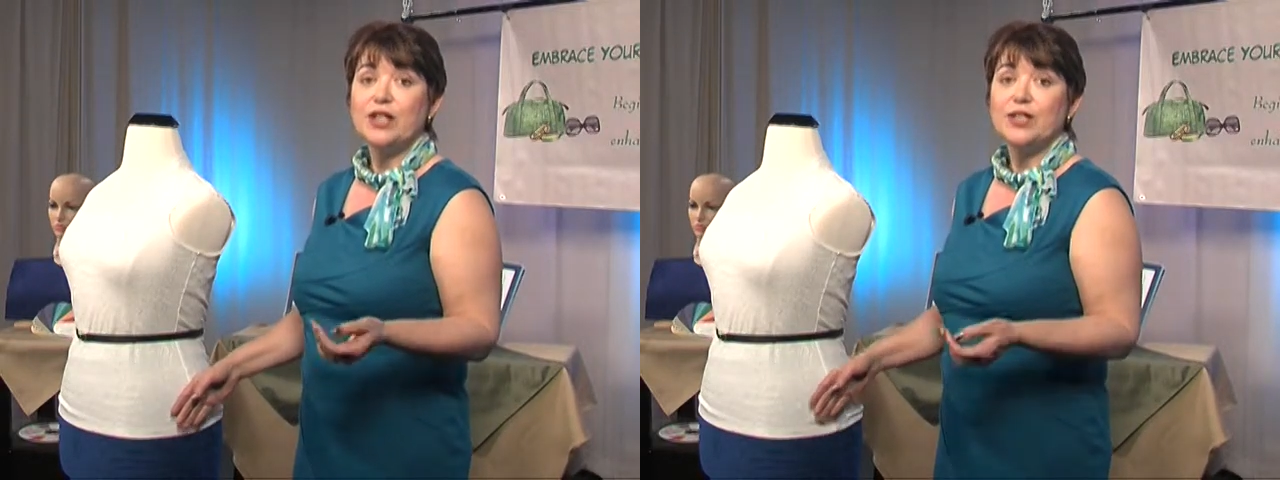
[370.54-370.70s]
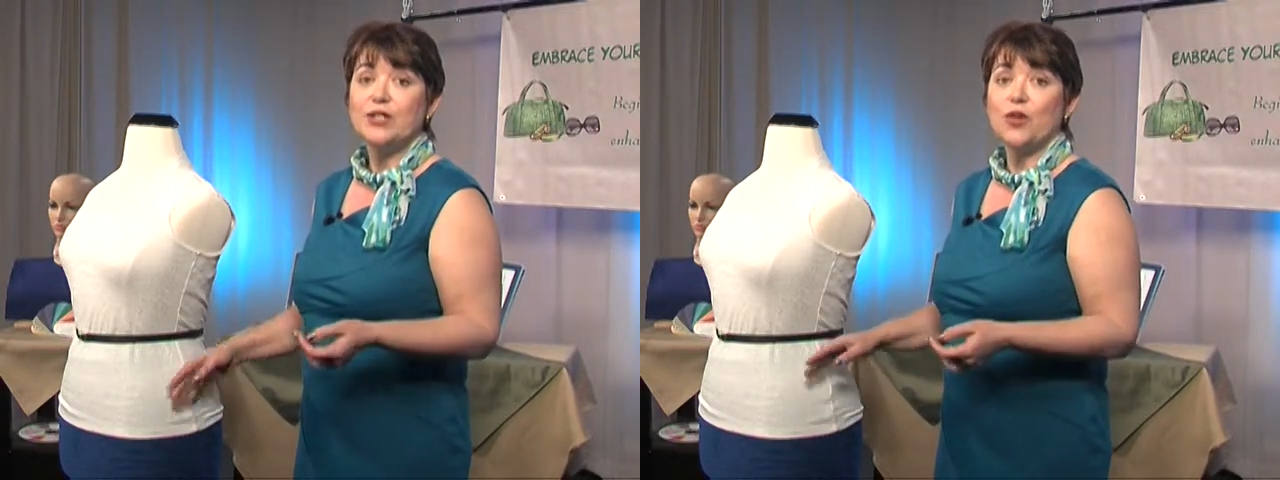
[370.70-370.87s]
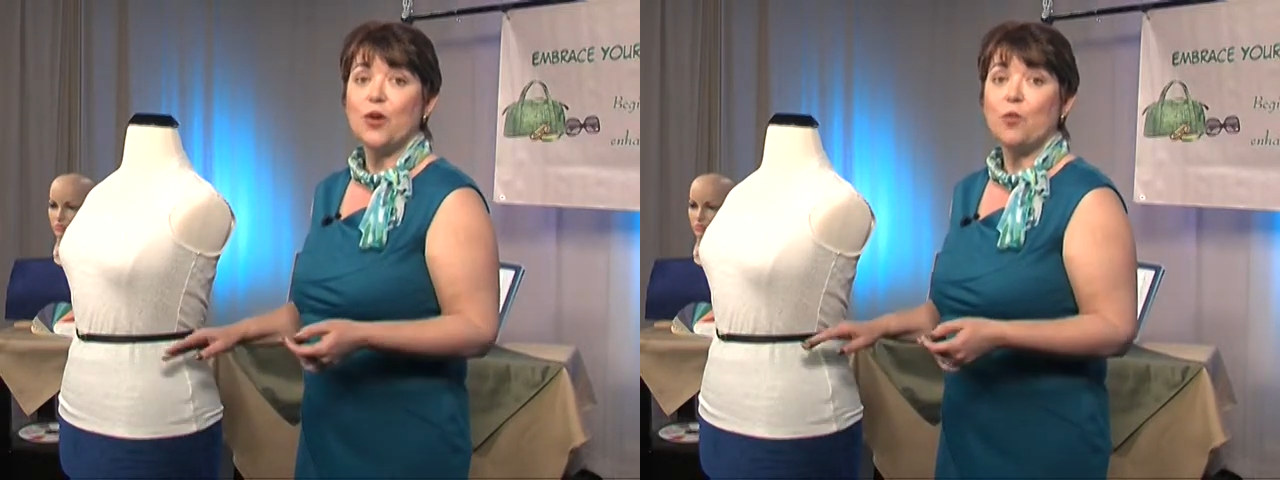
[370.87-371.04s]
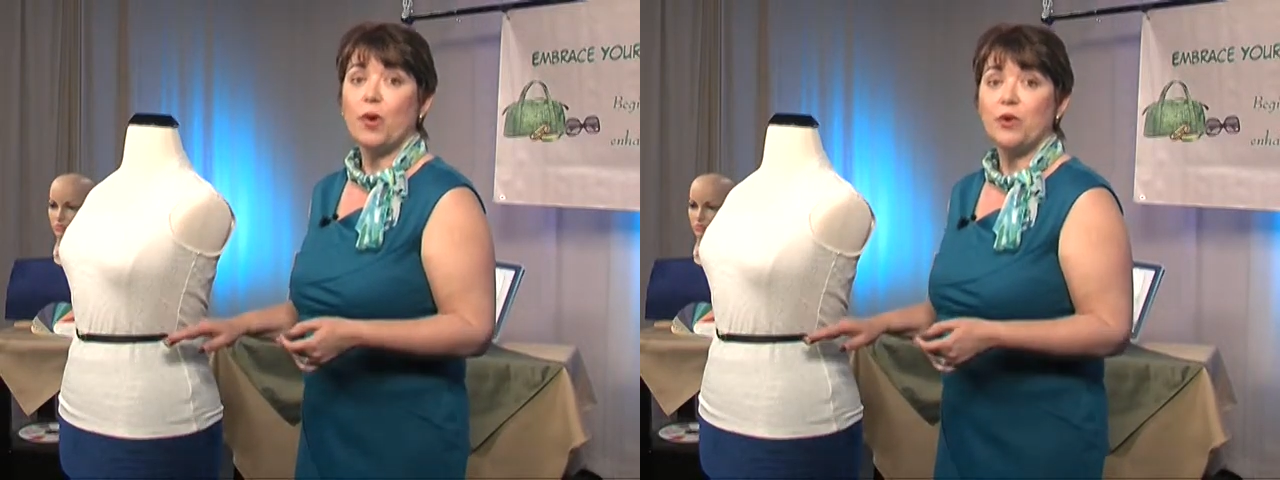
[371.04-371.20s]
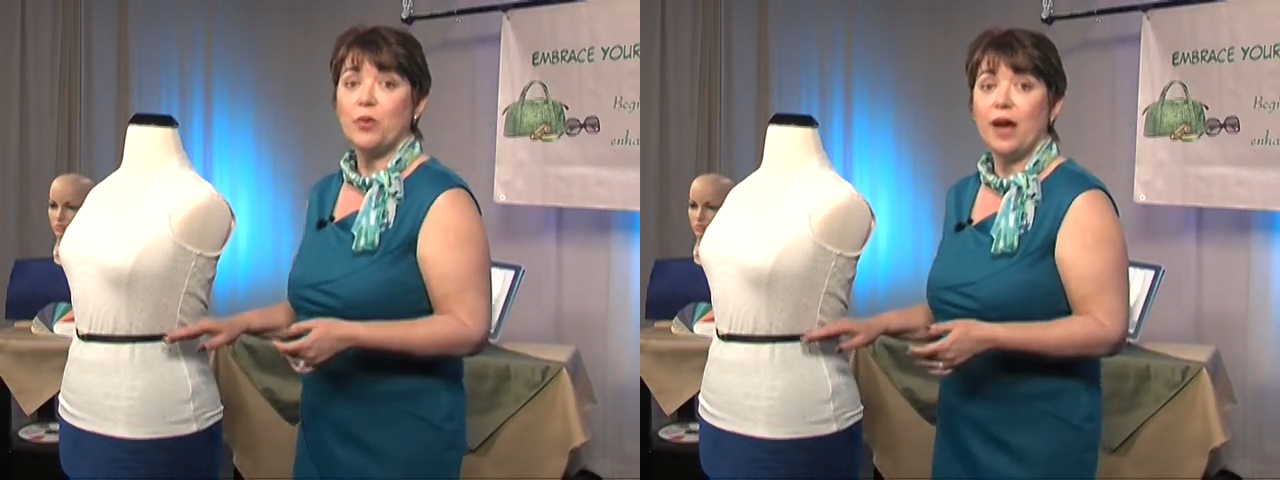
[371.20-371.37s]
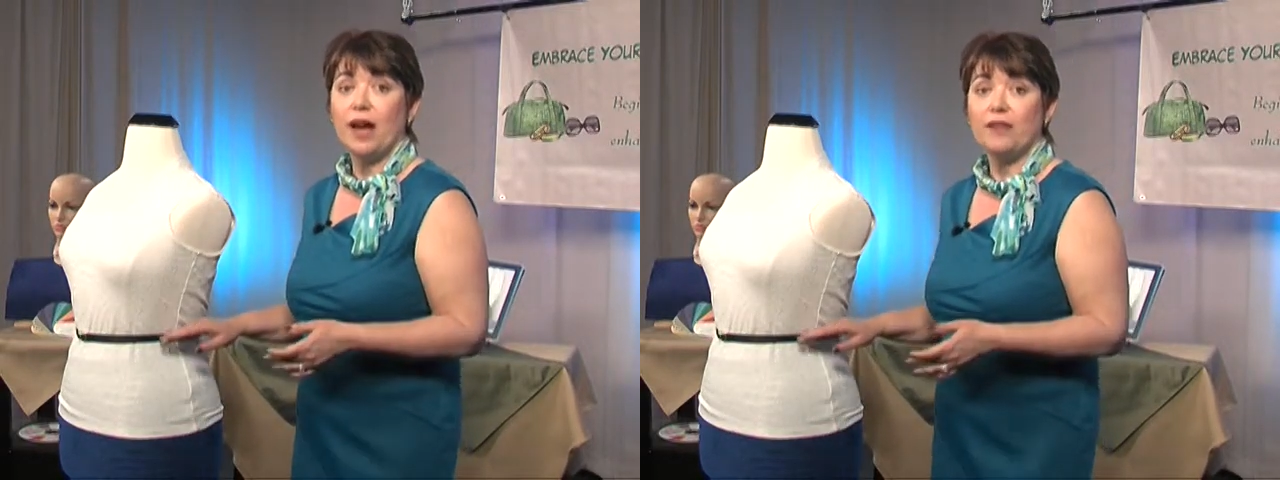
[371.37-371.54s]
So when
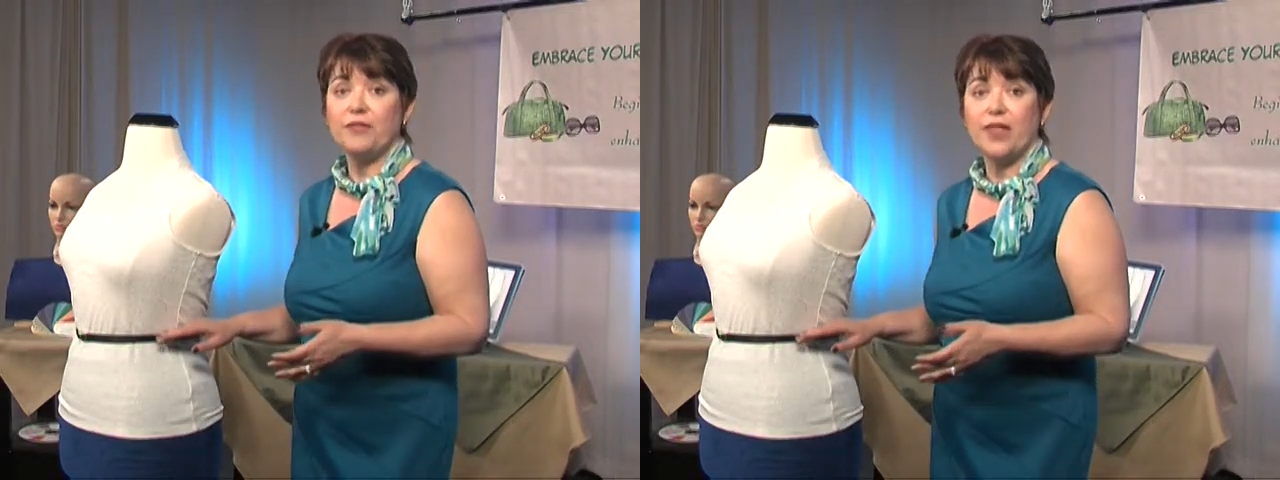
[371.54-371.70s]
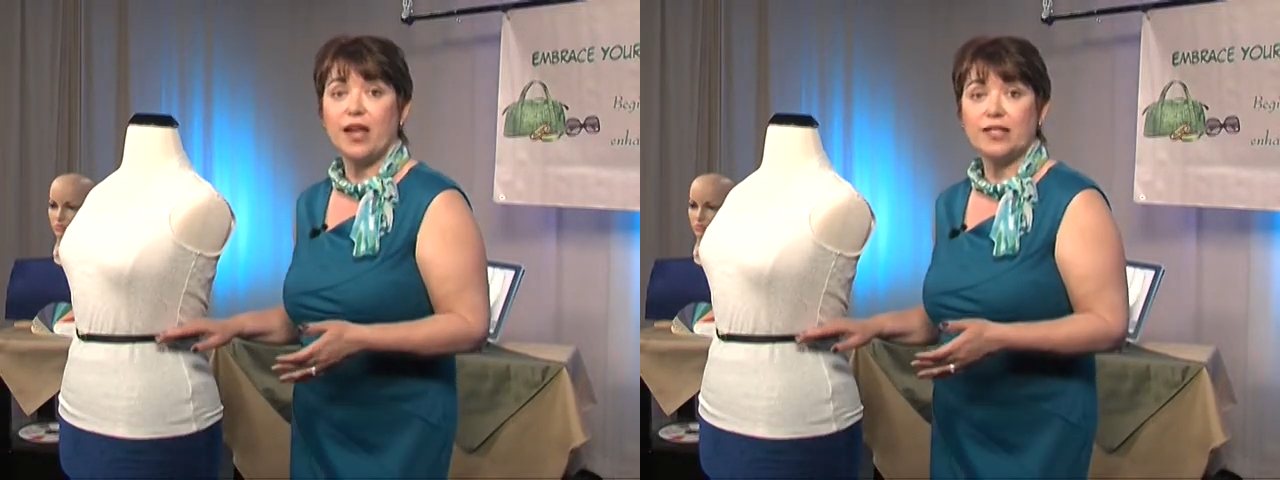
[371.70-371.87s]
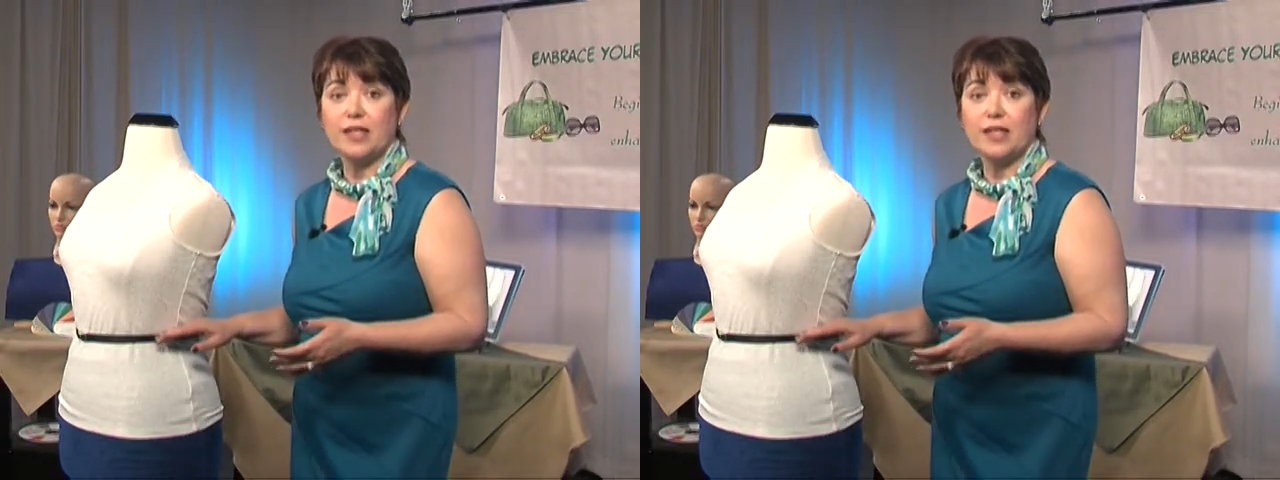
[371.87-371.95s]
you have that